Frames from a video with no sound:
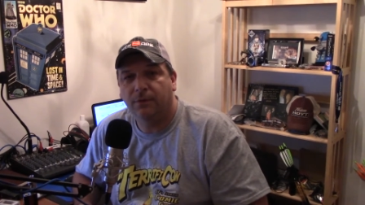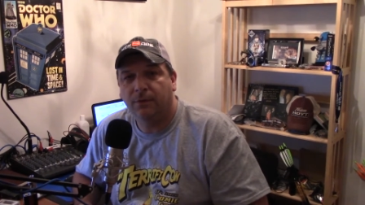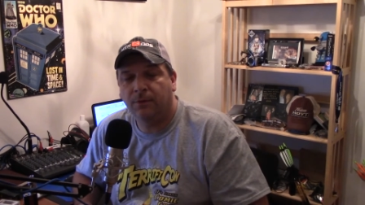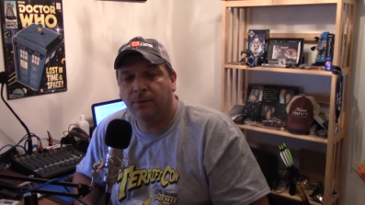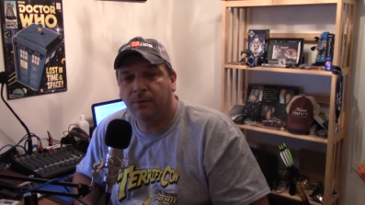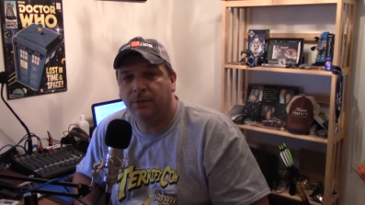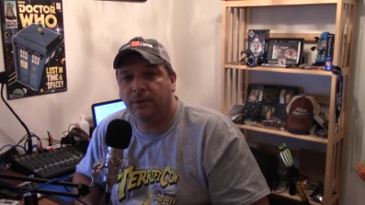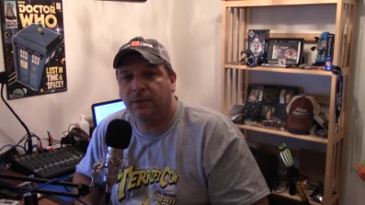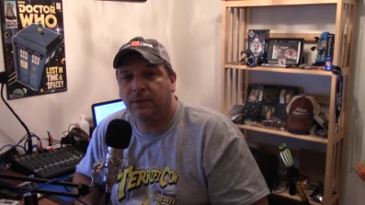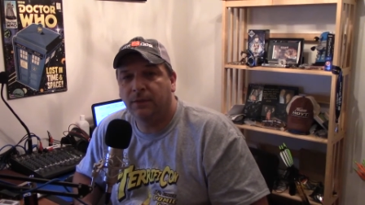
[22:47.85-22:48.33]

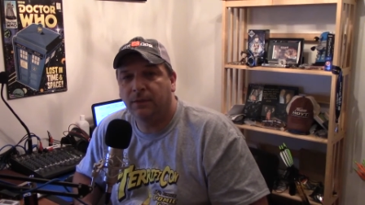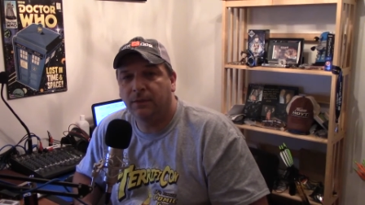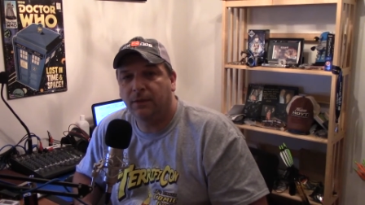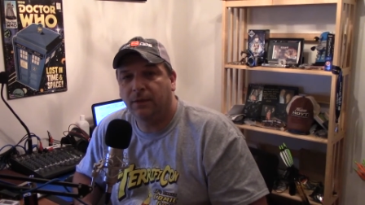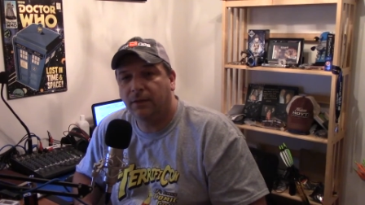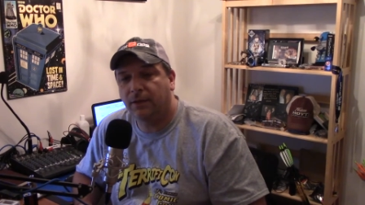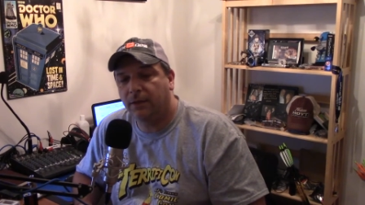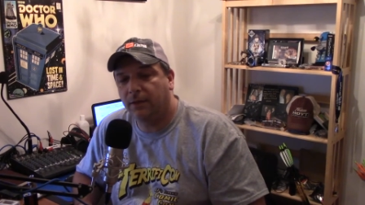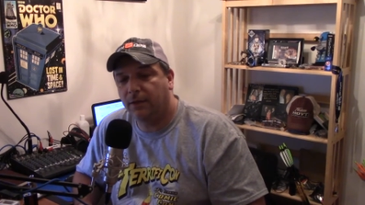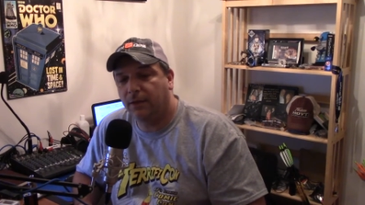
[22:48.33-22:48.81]
Only
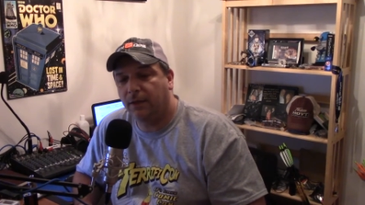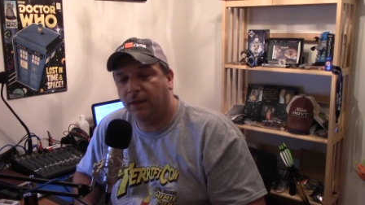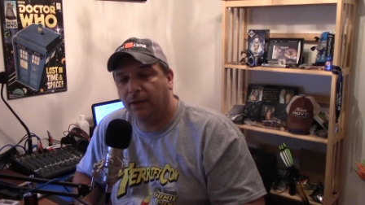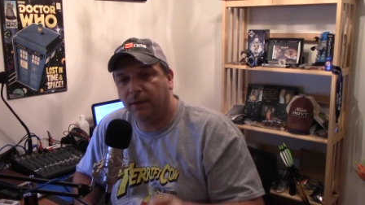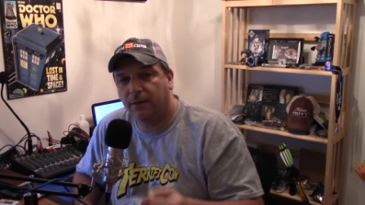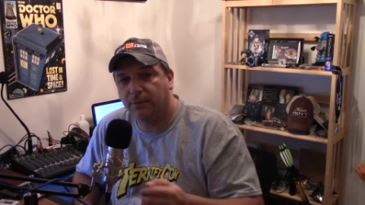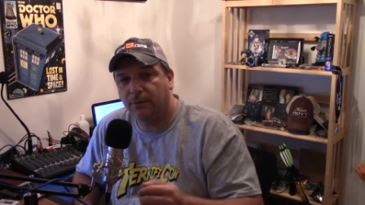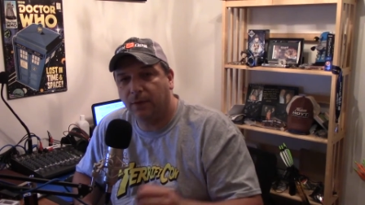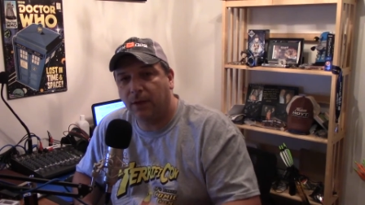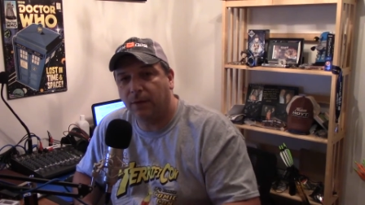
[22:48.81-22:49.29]

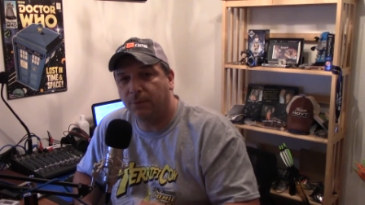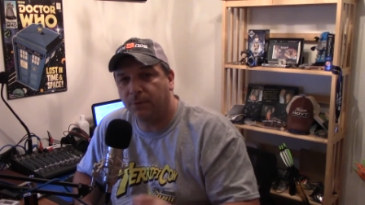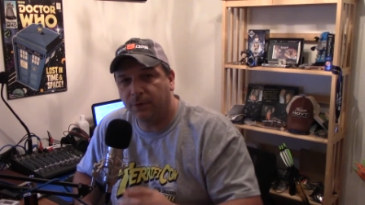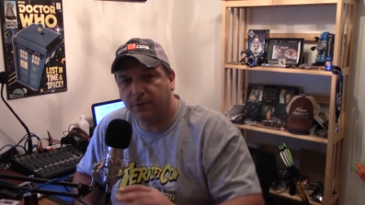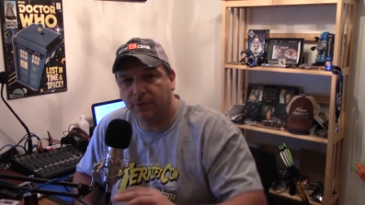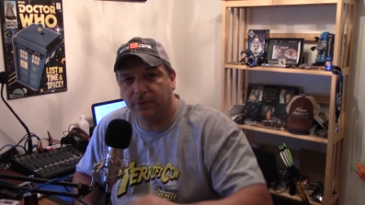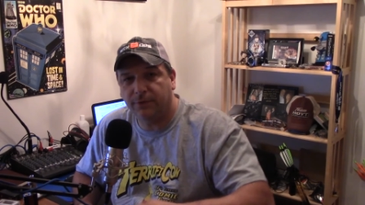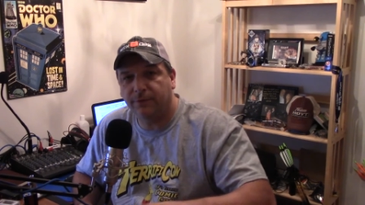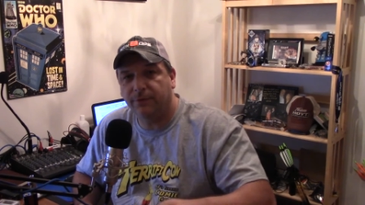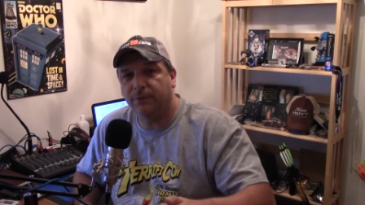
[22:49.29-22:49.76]
I
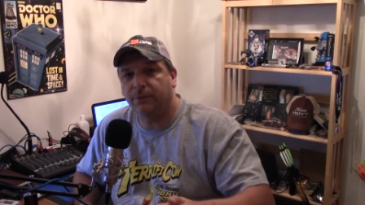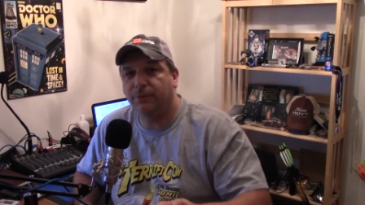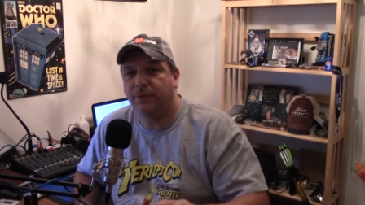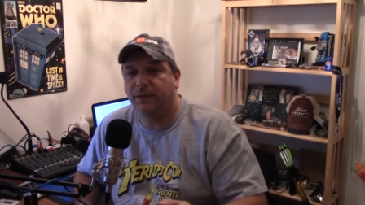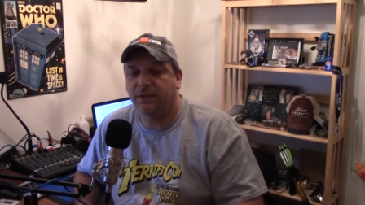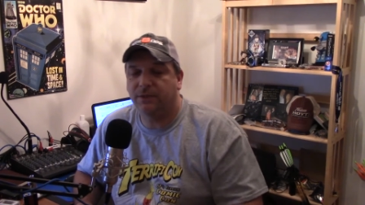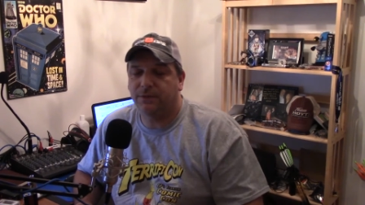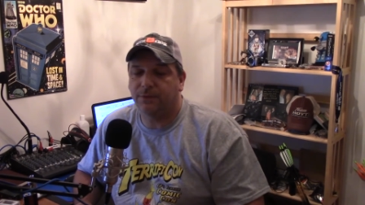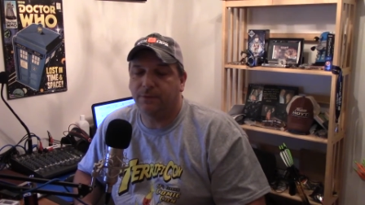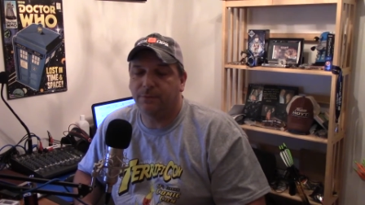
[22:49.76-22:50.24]
work during the
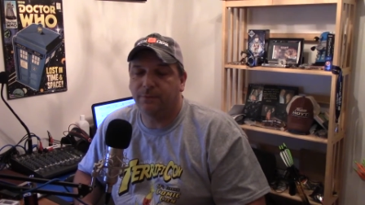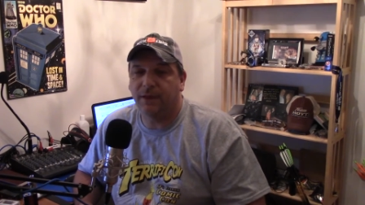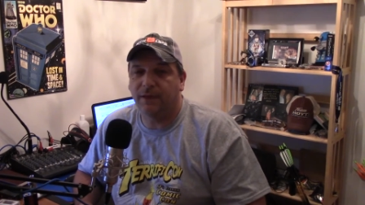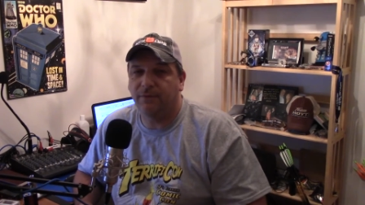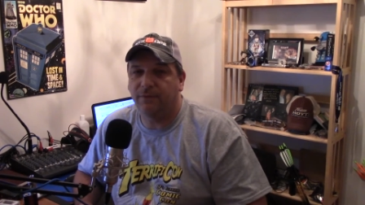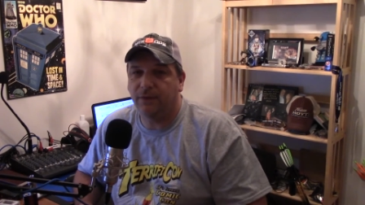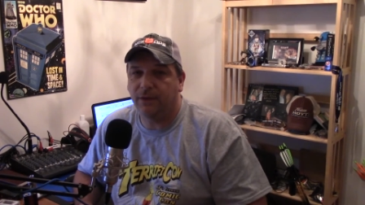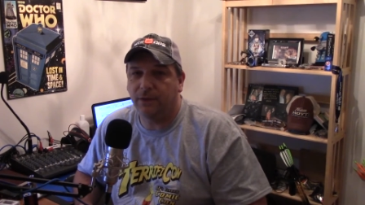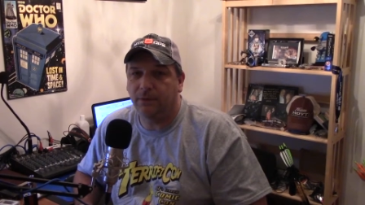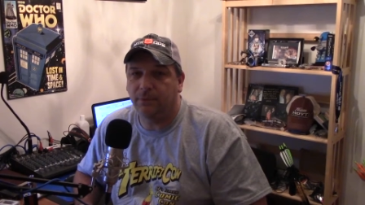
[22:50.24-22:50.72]
week, so I'm not
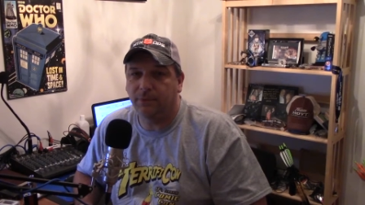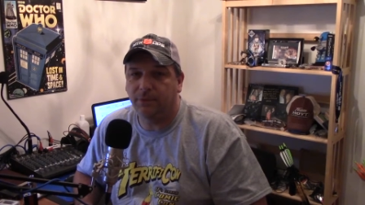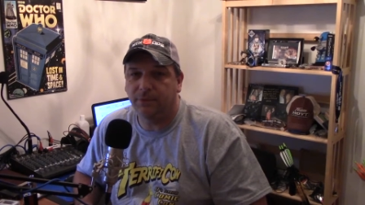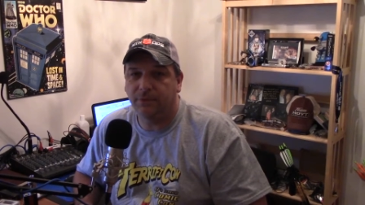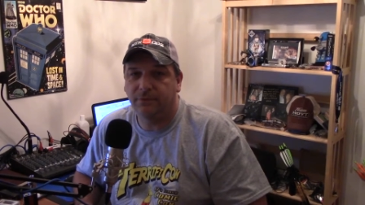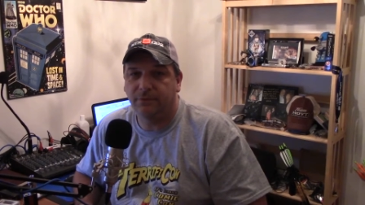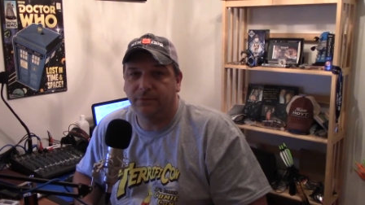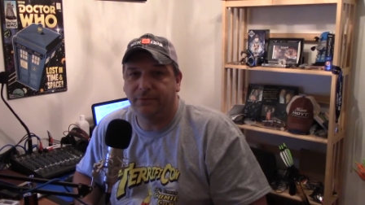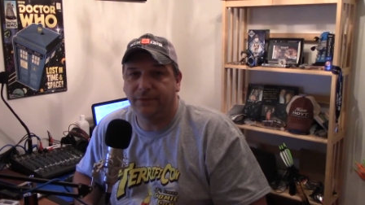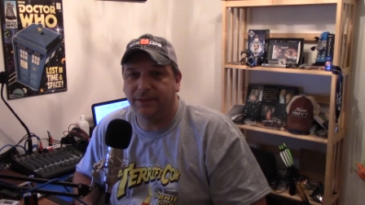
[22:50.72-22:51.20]
available
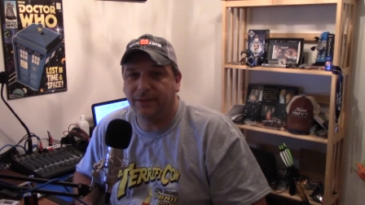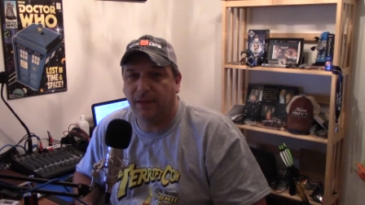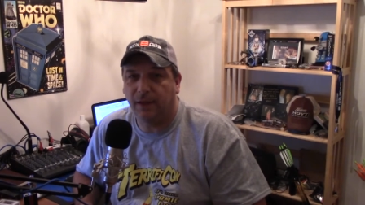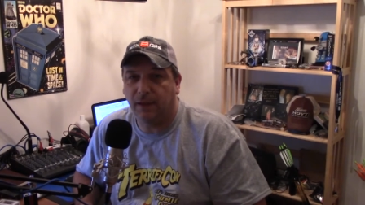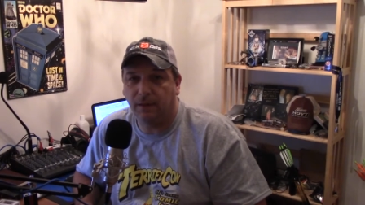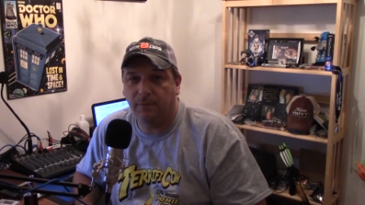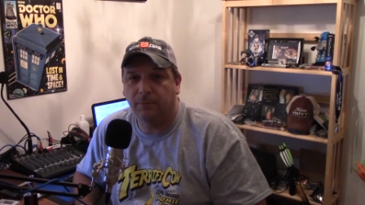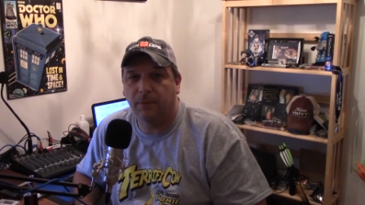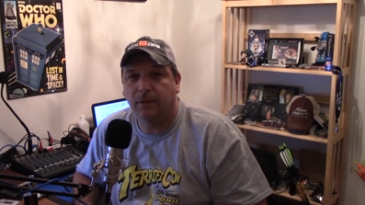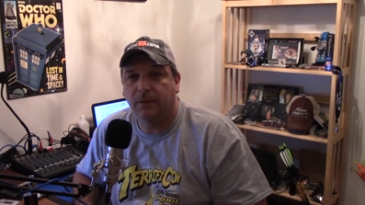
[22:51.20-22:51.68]
to
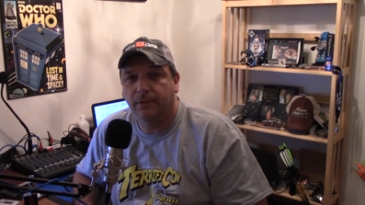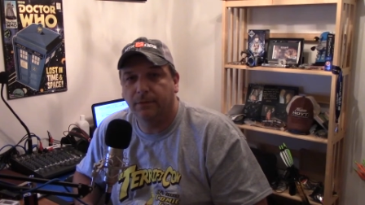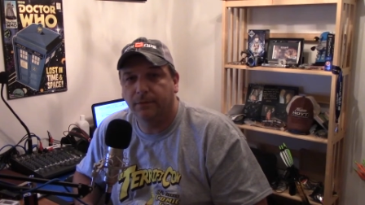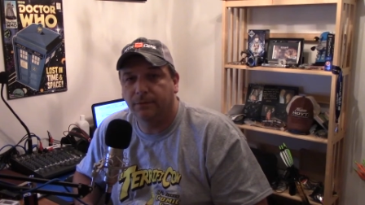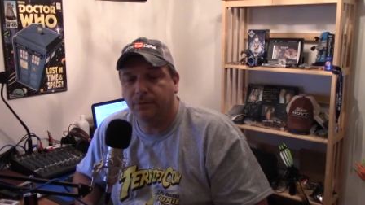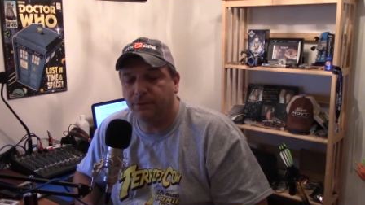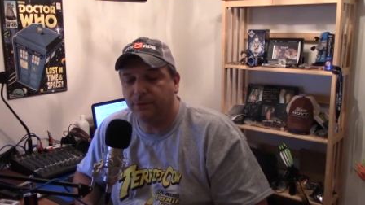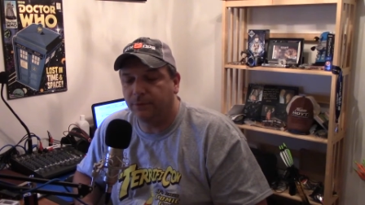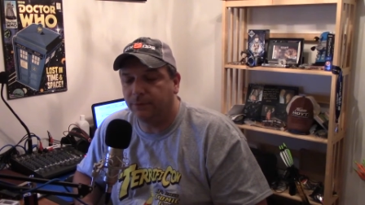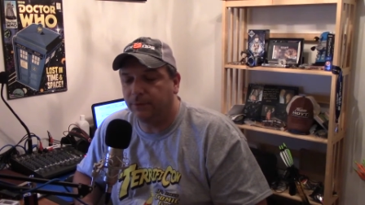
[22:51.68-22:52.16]
game
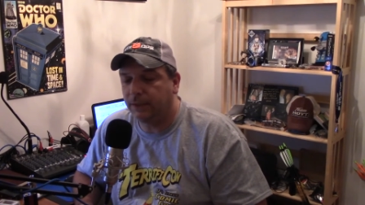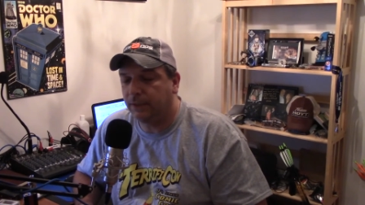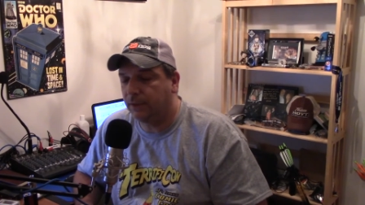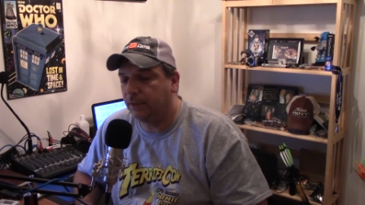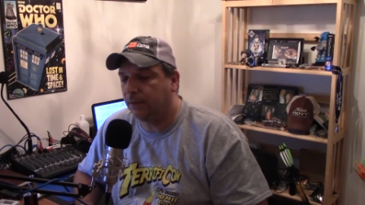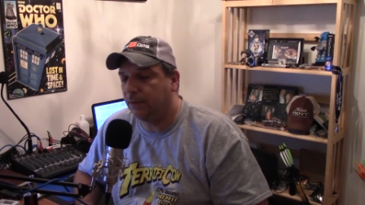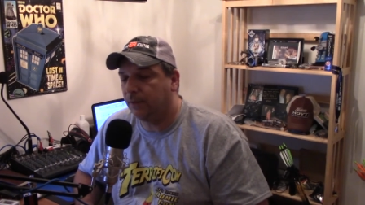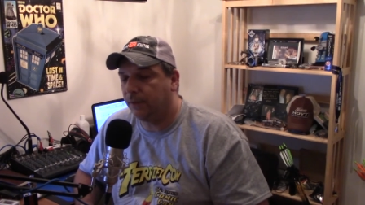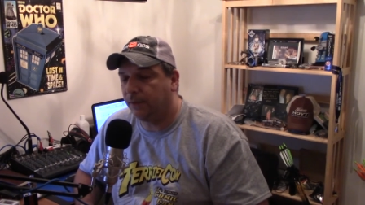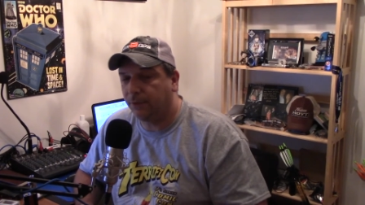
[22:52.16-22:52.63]
during the
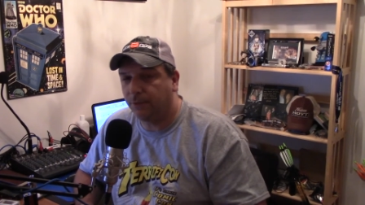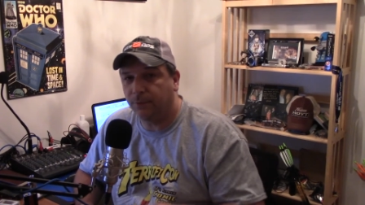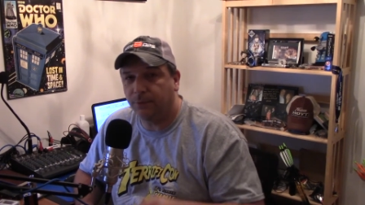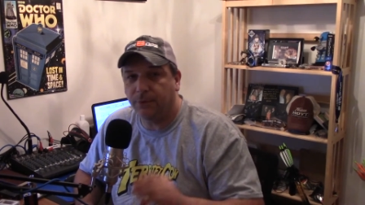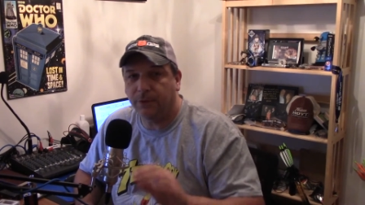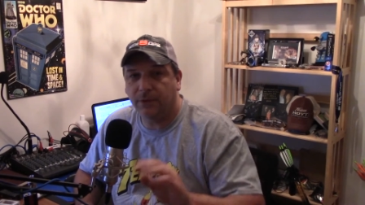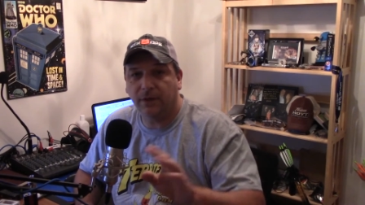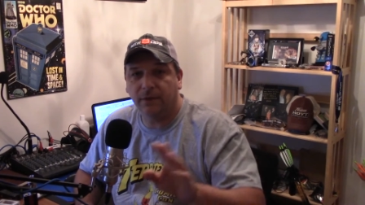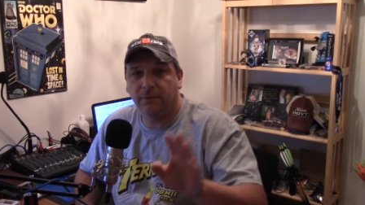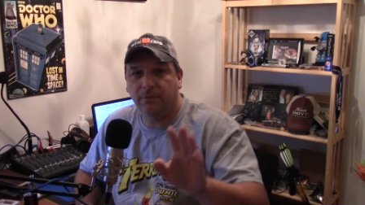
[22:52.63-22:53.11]
week. I go to
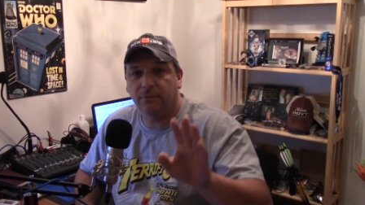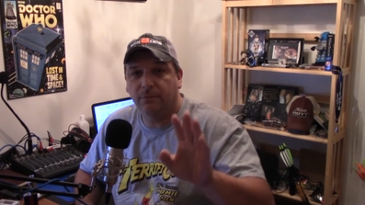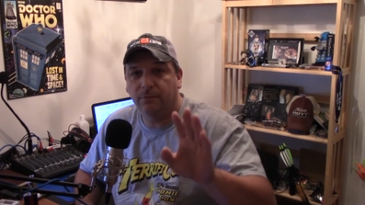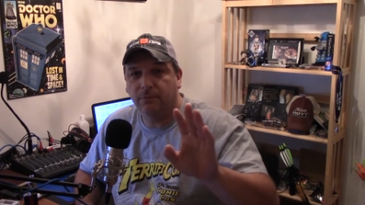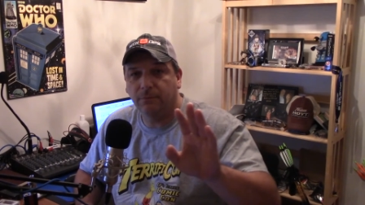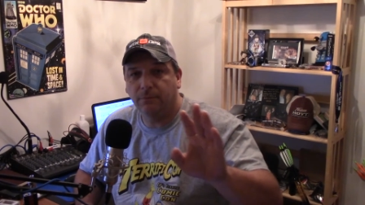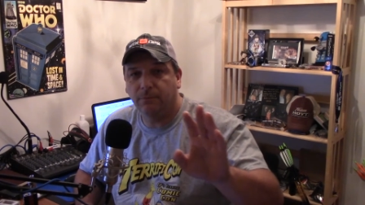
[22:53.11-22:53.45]
work on